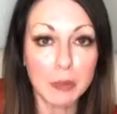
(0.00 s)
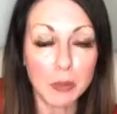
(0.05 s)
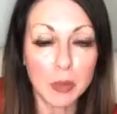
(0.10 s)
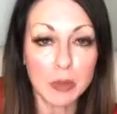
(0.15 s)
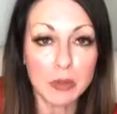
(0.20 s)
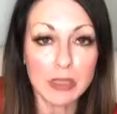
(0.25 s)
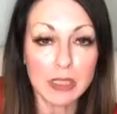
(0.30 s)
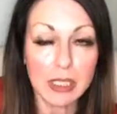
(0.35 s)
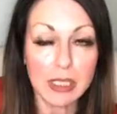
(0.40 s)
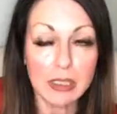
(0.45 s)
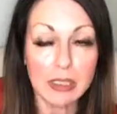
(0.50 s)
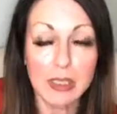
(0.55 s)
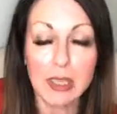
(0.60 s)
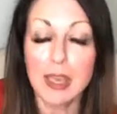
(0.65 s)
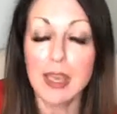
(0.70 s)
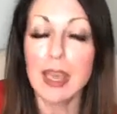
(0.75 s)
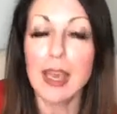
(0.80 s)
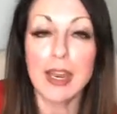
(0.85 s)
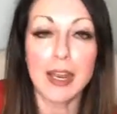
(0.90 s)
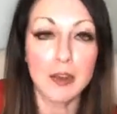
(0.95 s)
music,
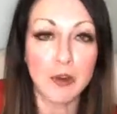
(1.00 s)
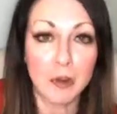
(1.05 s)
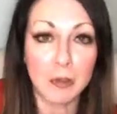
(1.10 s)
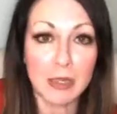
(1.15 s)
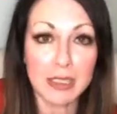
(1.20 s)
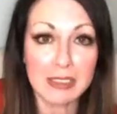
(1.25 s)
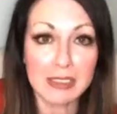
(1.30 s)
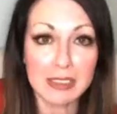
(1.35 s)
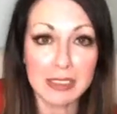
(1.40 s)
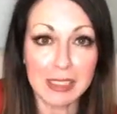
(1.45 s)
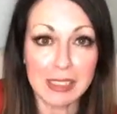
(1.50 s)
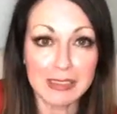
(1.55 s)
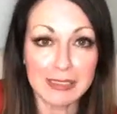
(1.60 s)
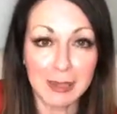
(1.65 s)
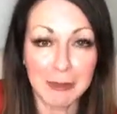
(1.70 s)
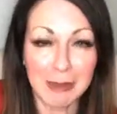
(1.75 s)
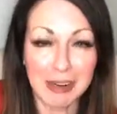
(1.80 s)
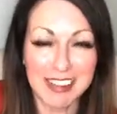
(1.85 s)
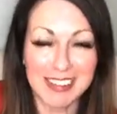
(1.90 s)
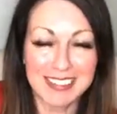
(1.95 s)
and I don't mean sing,
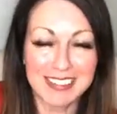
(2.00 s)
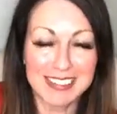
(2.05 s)
Deborah,